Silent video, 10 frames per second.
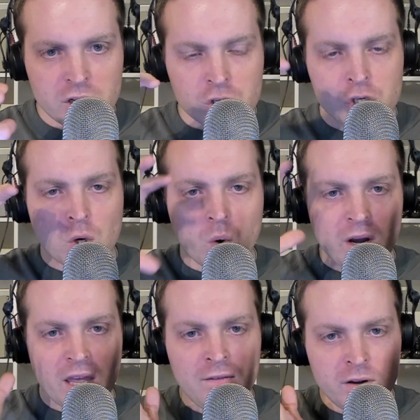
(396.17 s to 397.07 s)

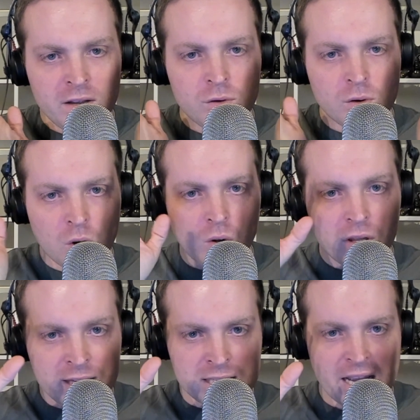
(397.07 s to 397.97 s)
So even if you
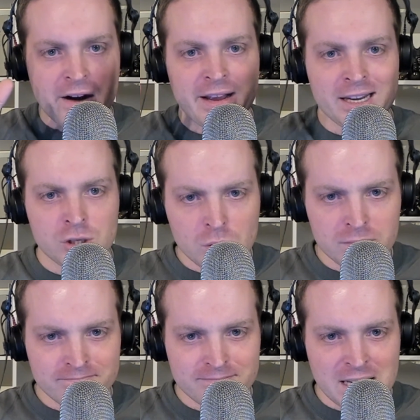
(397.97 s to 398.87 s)
call this area
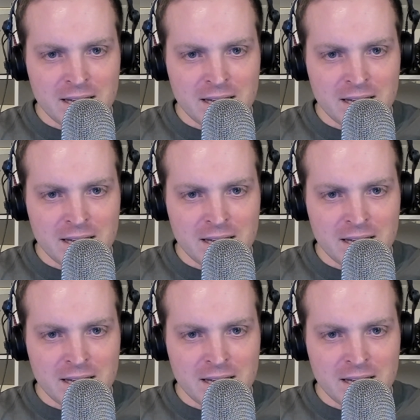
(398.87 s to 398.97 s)
2,